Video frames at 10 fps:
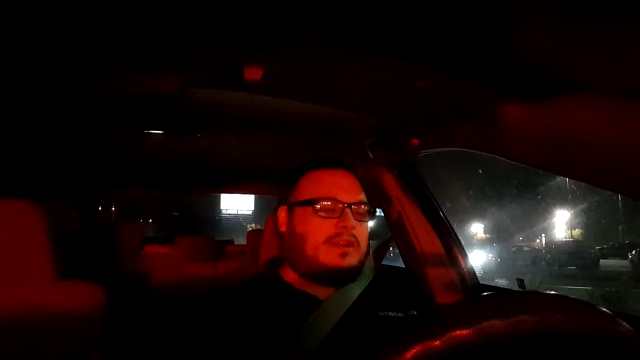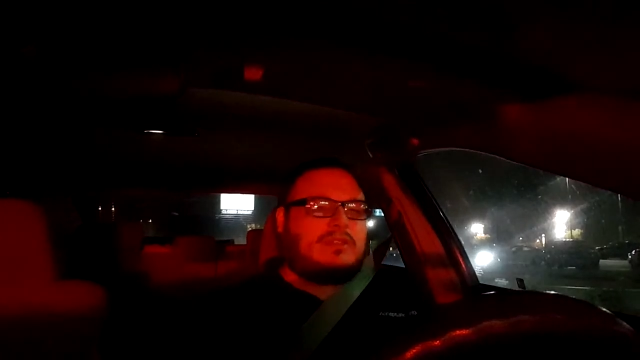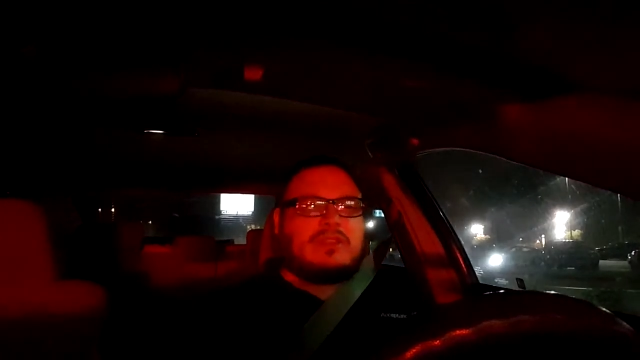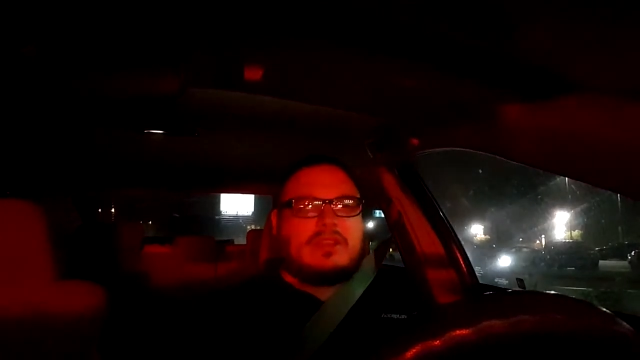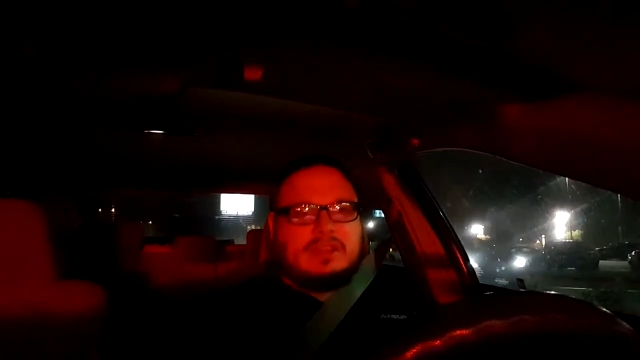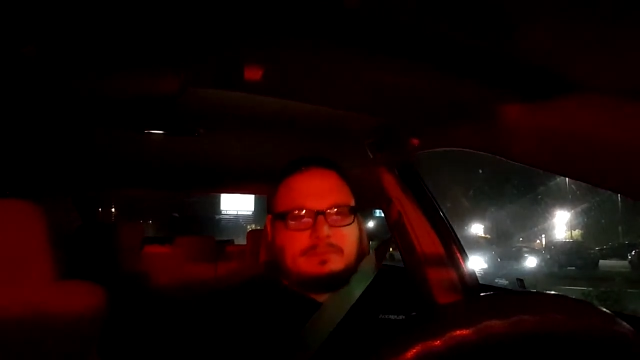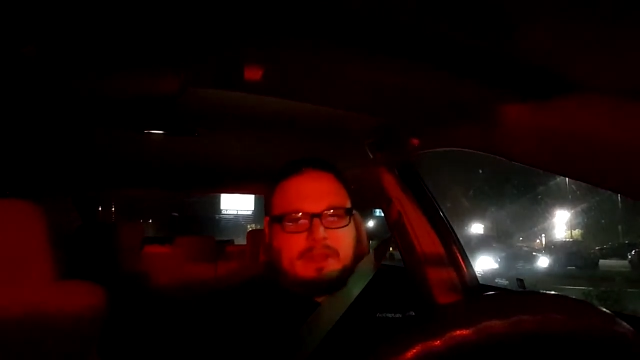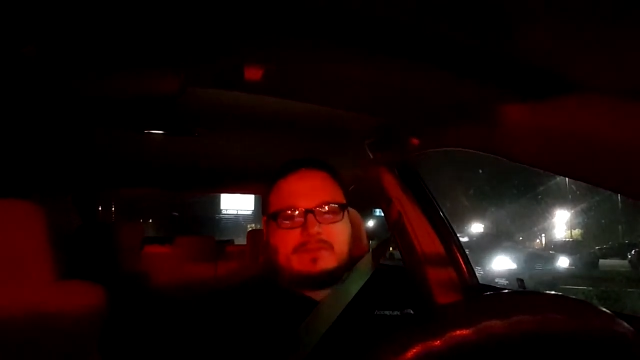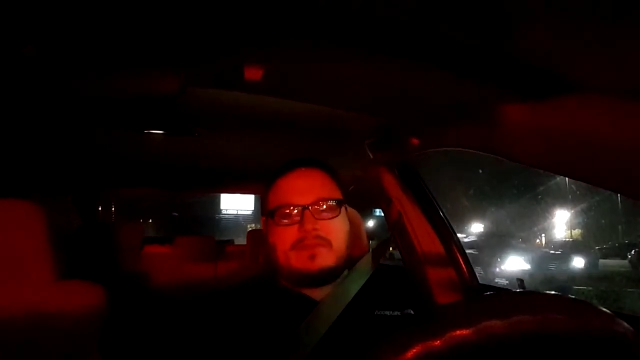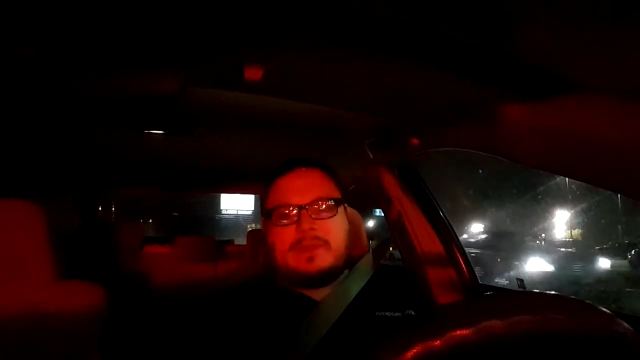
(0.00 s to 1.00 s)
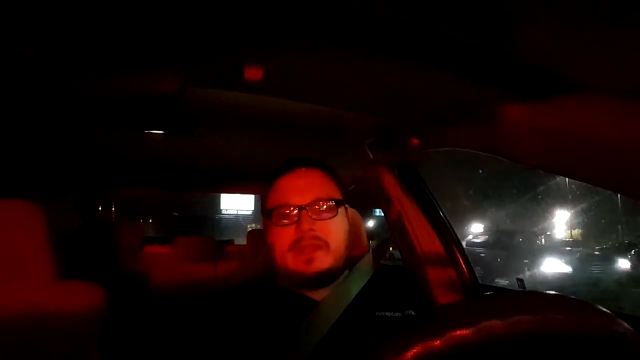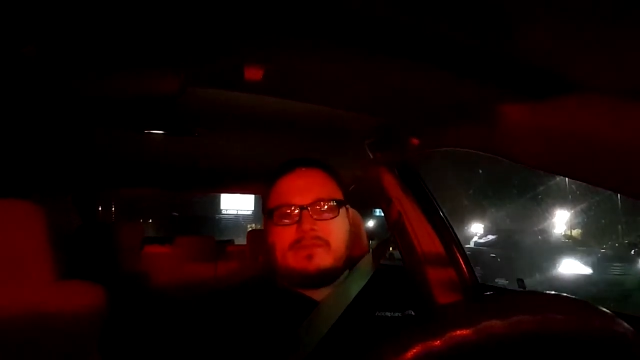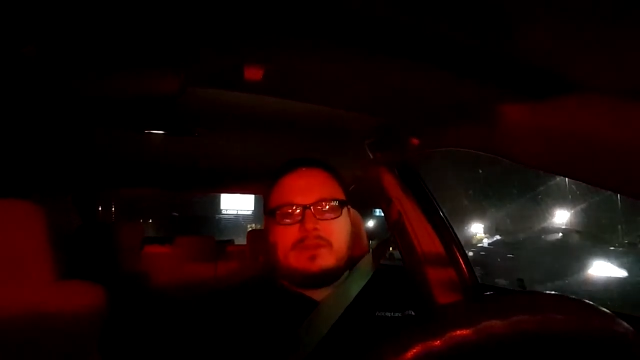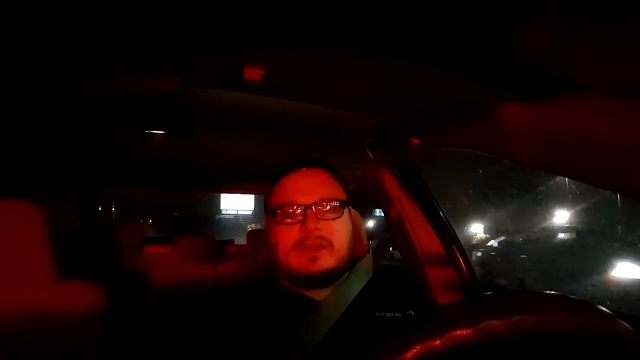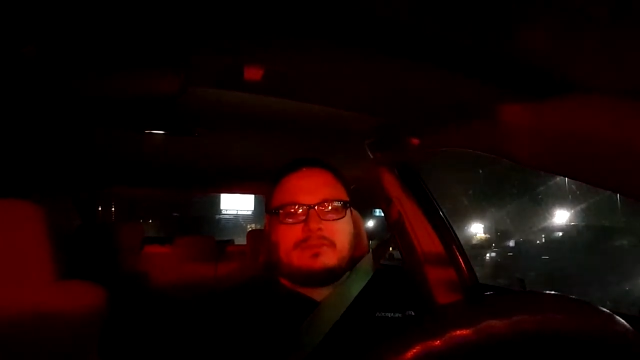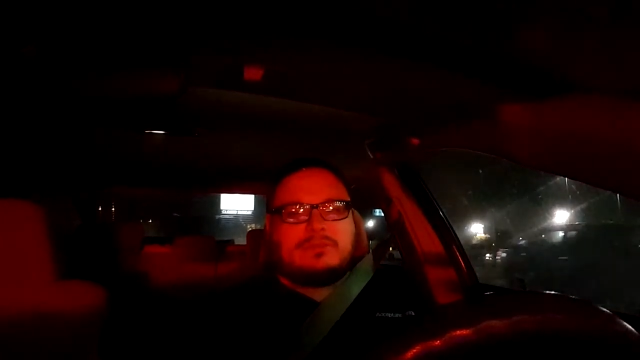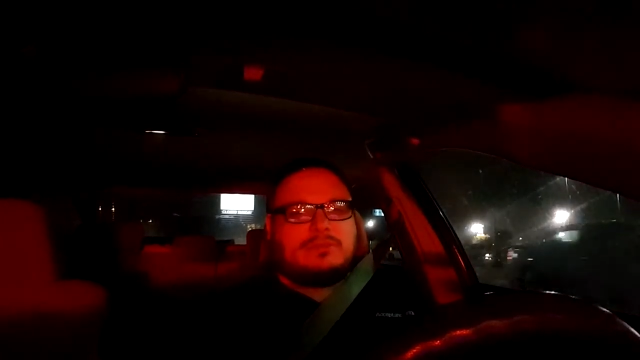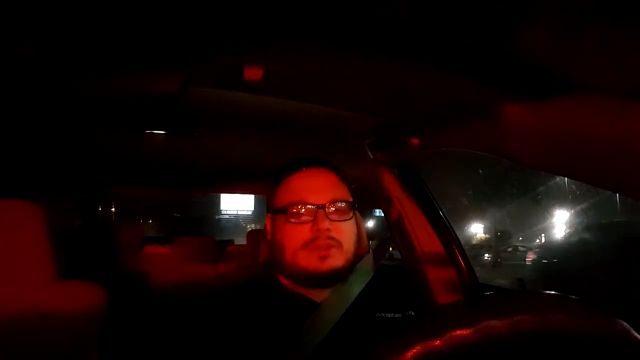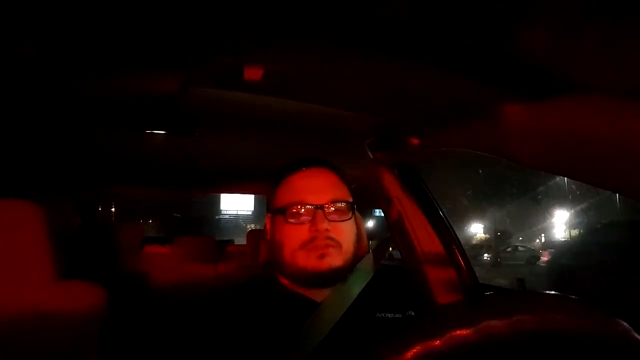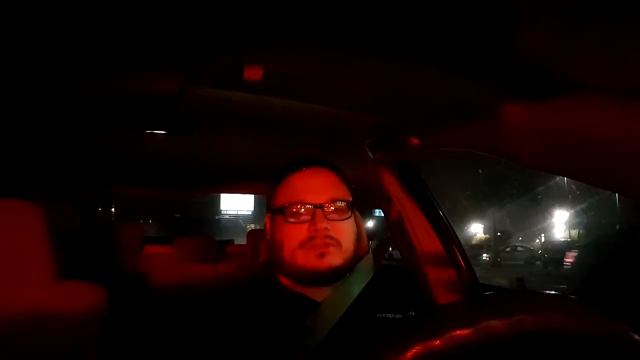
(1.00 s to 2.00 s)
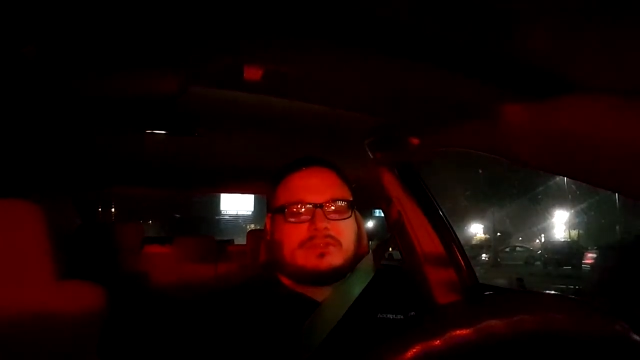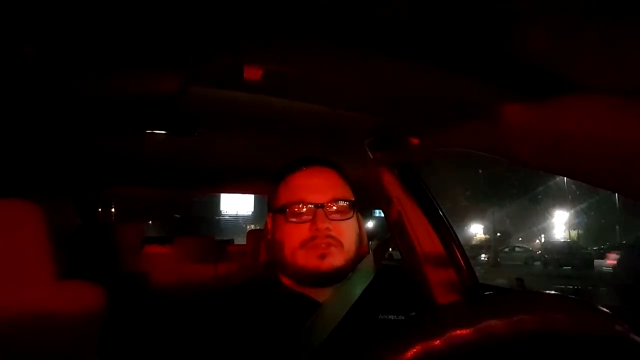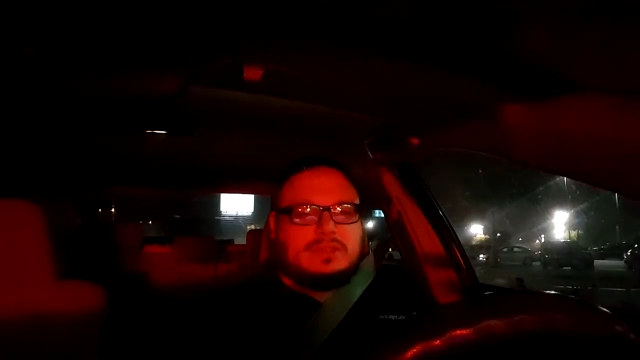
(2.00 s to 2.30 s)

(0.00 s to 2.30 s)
start getting paid for playing video games. Who knows?